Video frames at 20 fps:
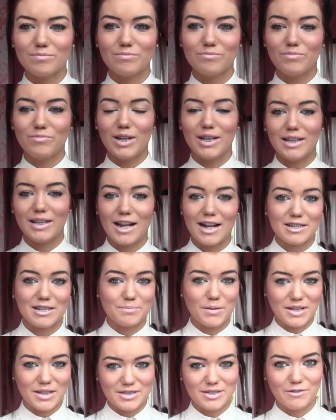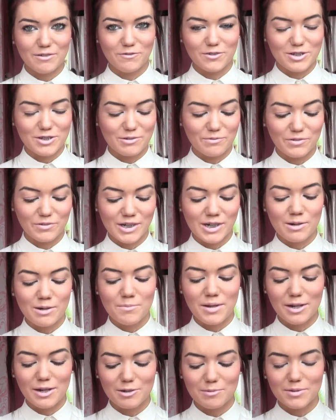really expensive for something in a
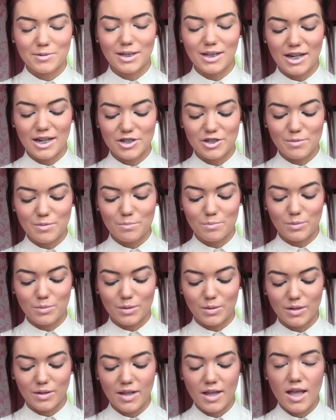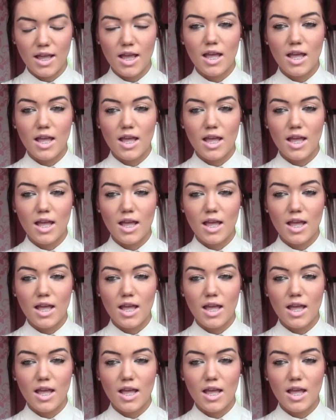makeup collection, but